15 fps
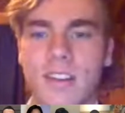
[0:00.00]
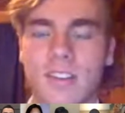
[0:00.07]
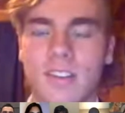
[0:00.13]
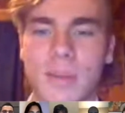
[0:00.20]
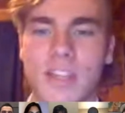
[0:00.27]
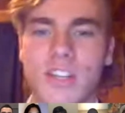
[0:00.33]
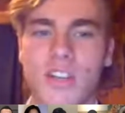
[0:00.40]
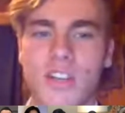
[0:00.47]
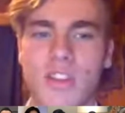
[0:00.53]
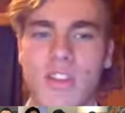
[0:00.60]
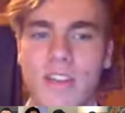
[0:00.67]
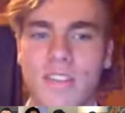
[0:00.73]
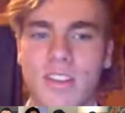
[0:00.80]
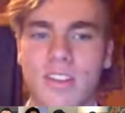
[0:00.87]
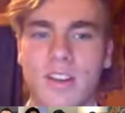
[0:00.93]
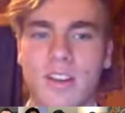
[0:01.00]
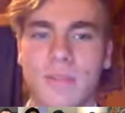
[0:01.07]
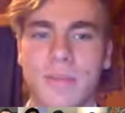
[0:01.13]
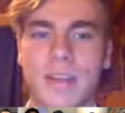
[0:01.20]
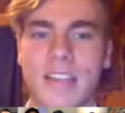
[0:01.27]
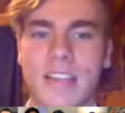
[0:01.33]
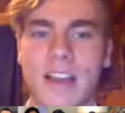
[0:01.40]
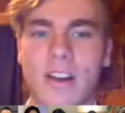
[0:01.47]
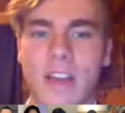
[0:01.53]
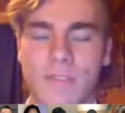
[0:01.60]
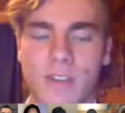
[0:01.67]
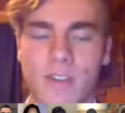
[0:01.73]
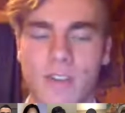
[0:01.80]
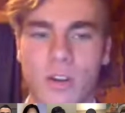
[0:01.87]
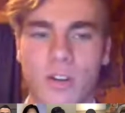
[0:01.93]
so make sure you have a song picked out
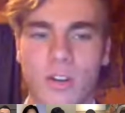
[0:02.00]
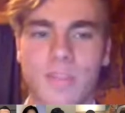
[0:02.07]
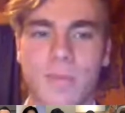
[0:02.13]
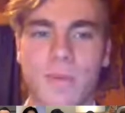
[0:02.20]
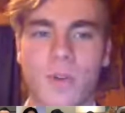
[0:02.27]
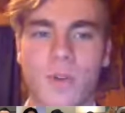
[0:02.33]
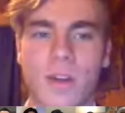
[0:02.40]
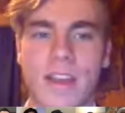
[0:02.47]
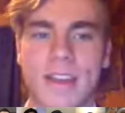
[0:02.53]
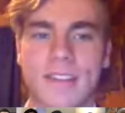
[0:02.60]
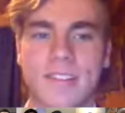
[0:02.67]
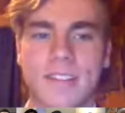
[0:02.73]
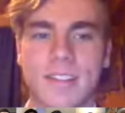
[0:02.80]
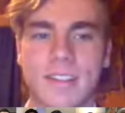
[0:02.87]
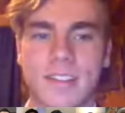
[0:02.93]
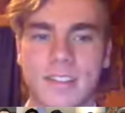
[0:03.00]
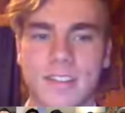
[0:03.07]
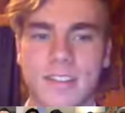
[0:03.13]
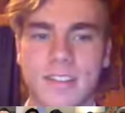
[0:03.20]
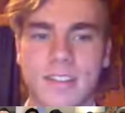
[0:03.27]
and rehearsed before SCDC.